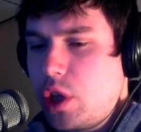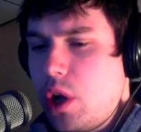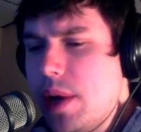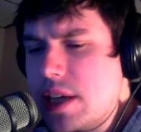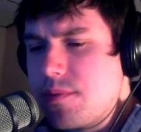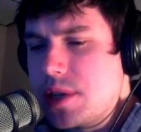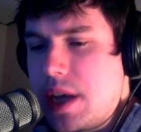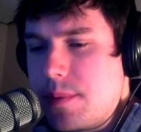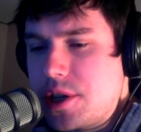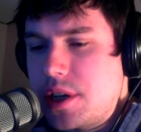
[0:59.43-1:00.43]
Wings of
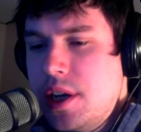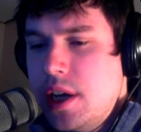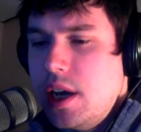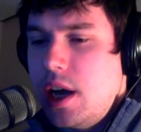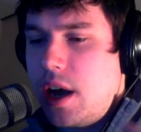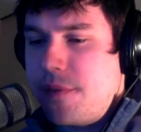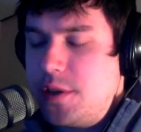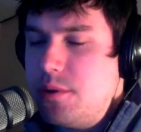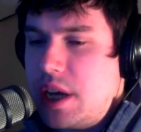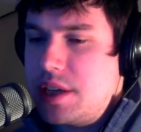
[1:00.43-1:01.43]
Redemption, uh, a
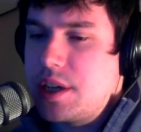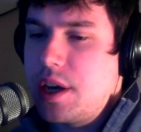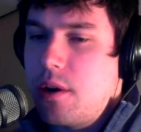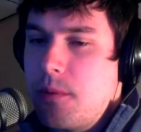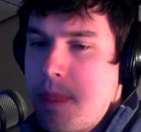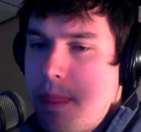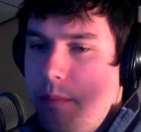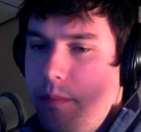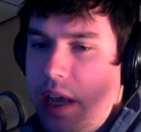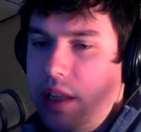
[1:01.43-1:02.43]
few days ago,
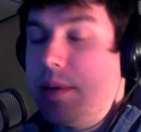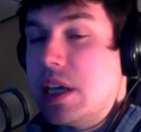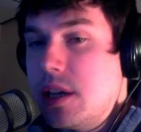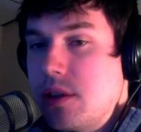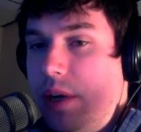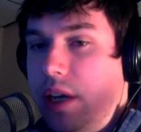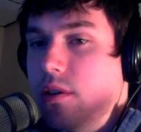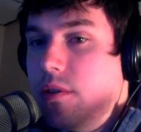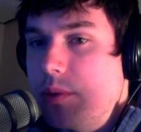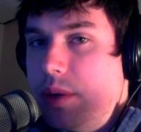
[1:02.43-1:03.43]
at the beginning of the week or
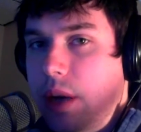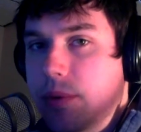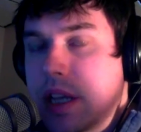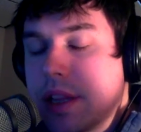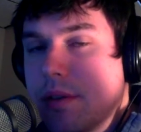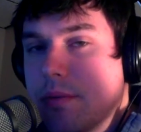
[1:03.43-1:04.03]
over the weekend was on the